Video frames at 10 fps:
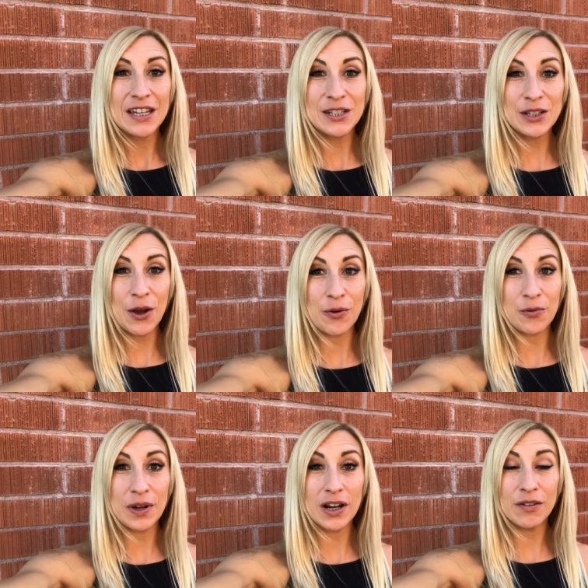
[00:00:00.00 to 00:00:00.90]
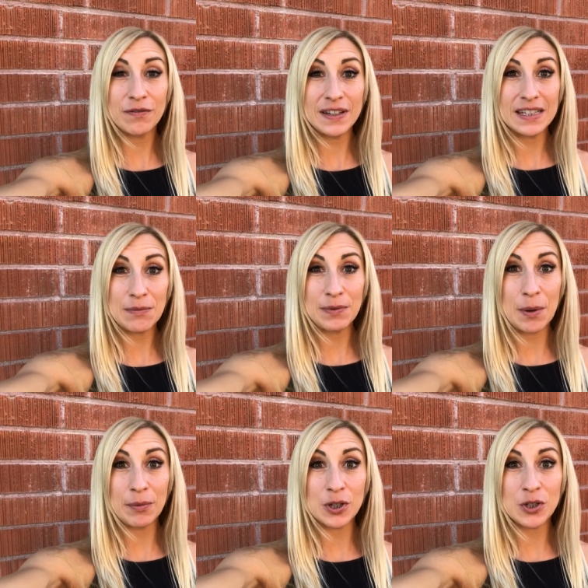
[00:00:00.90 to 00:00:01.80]
So, we're at fit tip
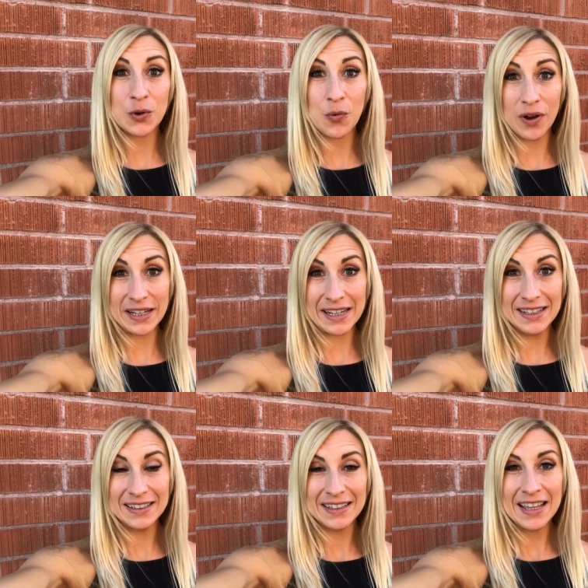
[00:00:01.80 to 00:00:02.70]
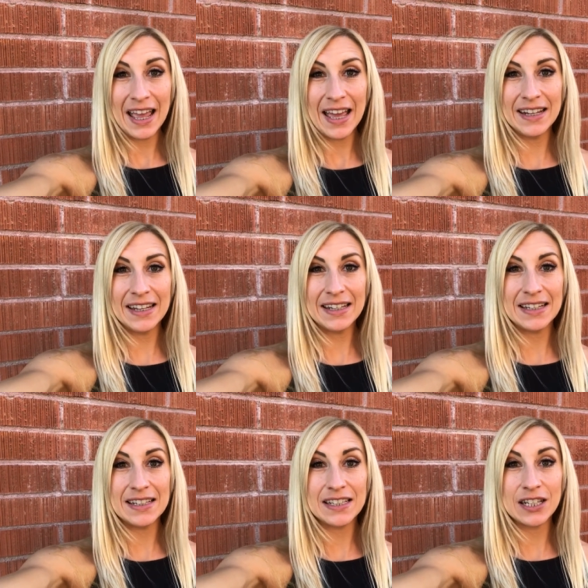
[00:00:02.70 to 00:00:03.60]
number 20, and it
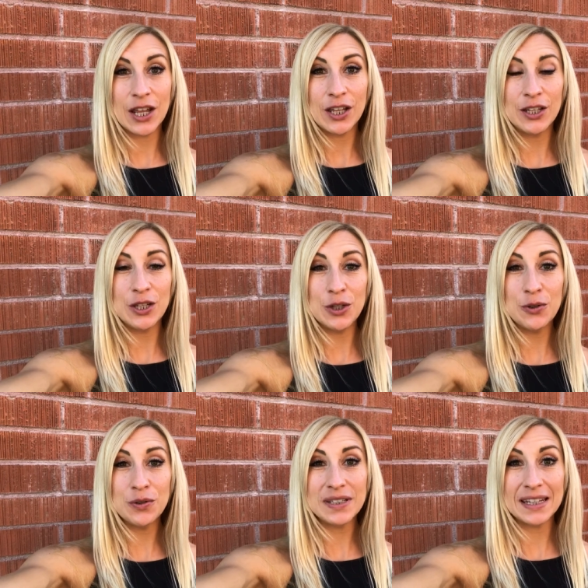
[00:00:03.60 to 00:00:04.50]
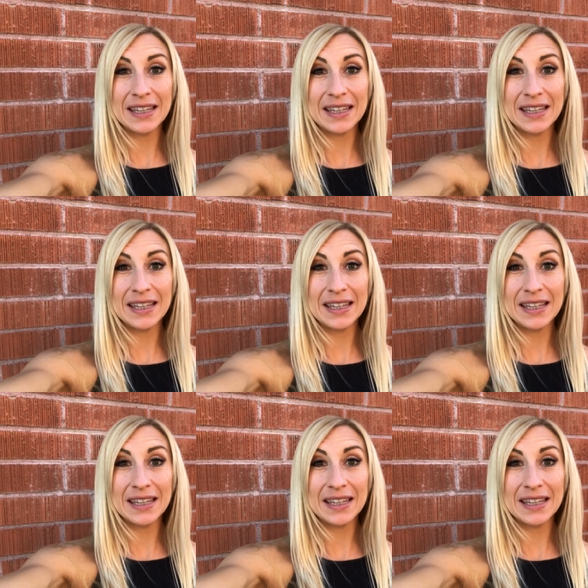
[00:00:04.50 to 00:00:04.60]
is use